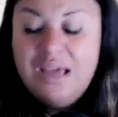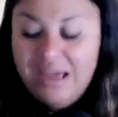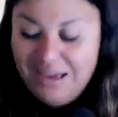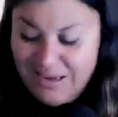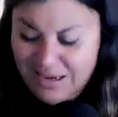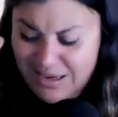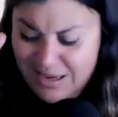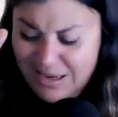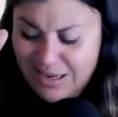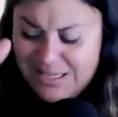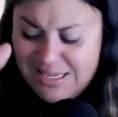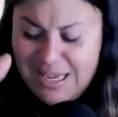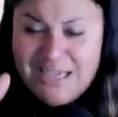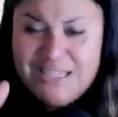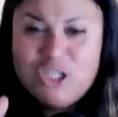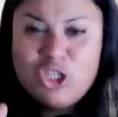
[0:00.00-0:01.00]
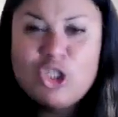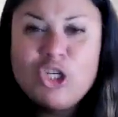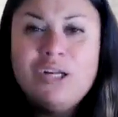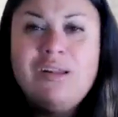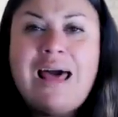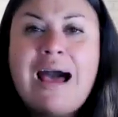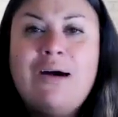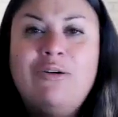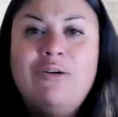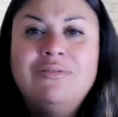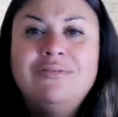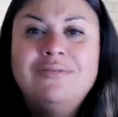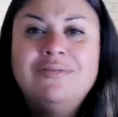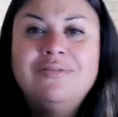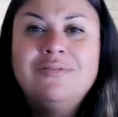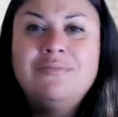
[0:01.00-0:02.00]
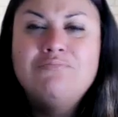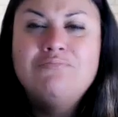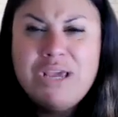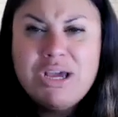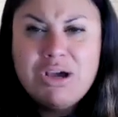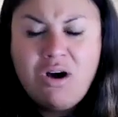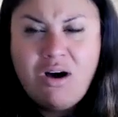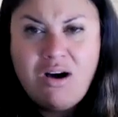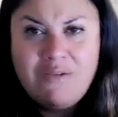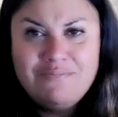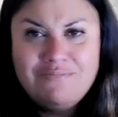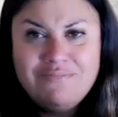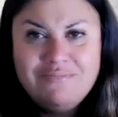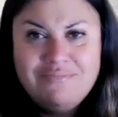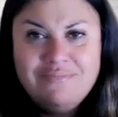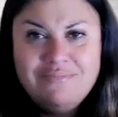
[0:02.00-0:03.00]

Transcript: He says, chill out. Be calm.